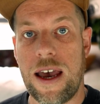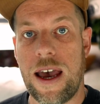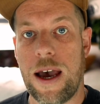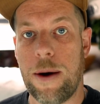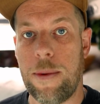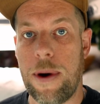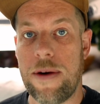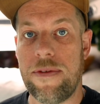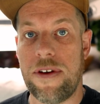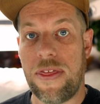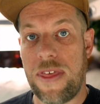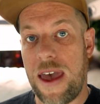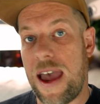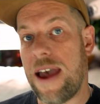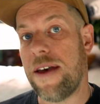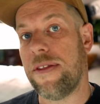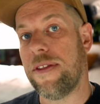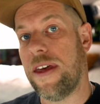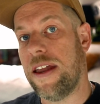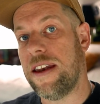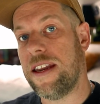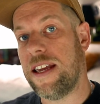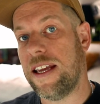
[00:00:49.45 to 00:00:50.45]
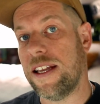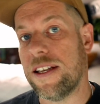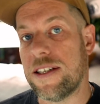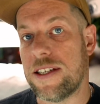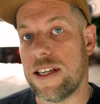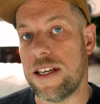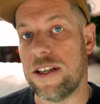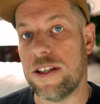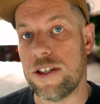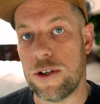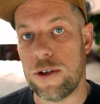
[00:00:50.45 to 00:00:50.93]
However, that then
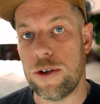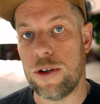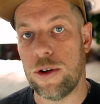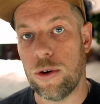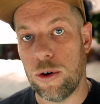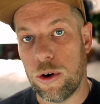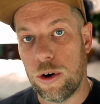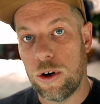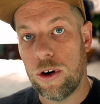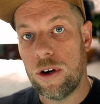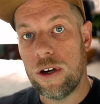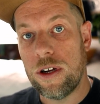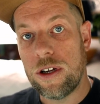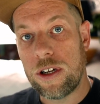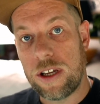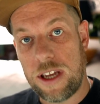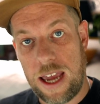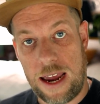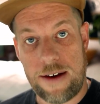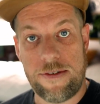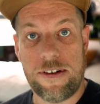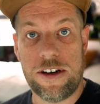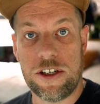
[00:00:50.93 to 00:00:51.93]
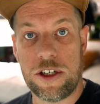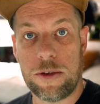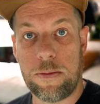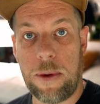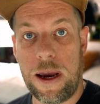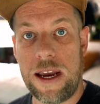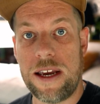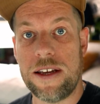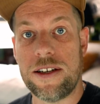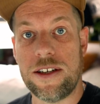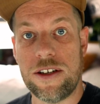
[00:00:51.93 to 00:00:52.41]
eats into your garage
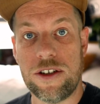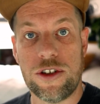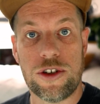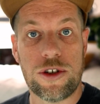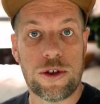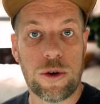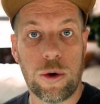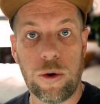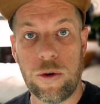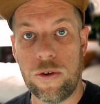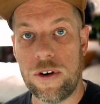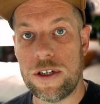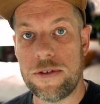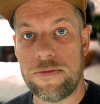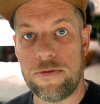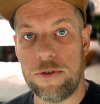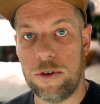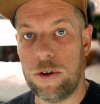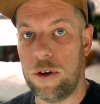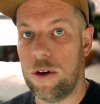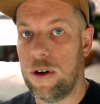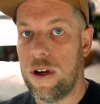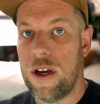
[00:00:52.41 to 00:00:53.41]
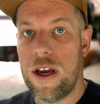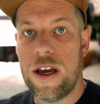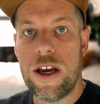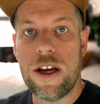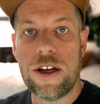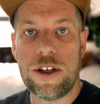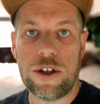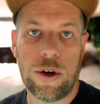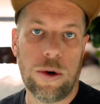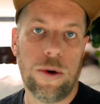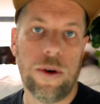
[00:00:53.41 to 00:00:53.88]
space and storage for
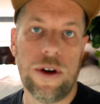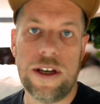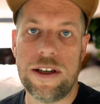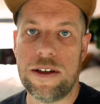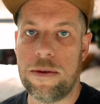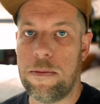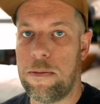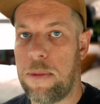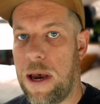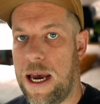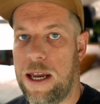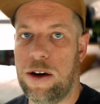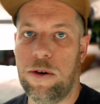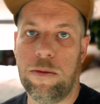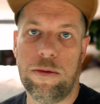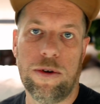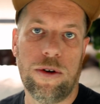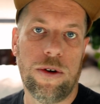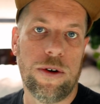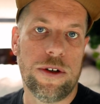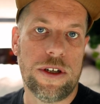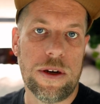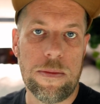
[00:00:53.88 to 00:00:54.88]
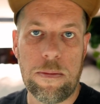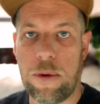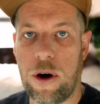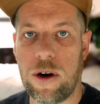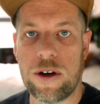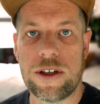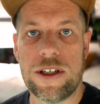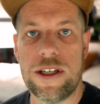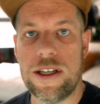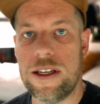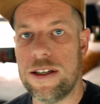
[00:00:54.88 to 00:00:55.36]
toys and paddle boards and
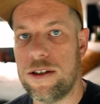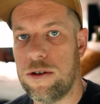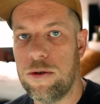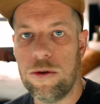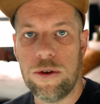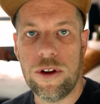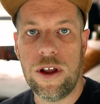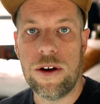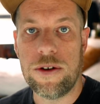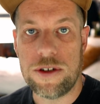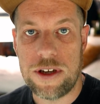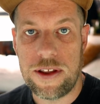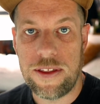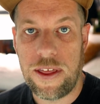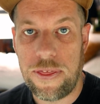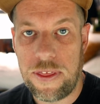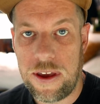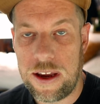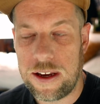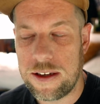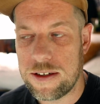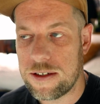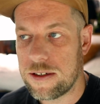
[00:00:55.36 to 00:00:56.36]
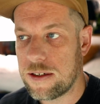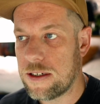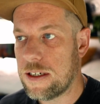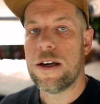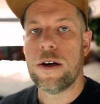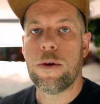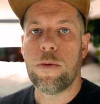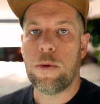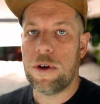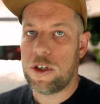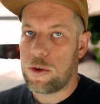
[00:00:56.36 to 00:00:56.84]
boxes and all those other things,
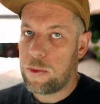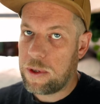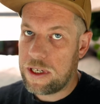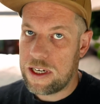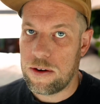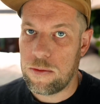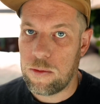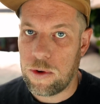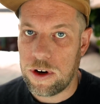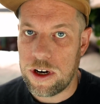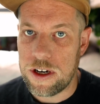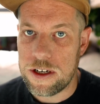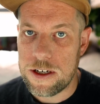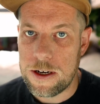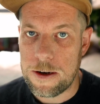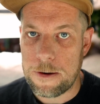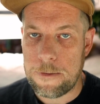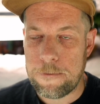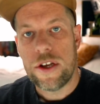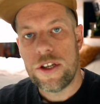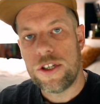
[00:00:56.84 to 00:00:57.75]
which we didn't want to do.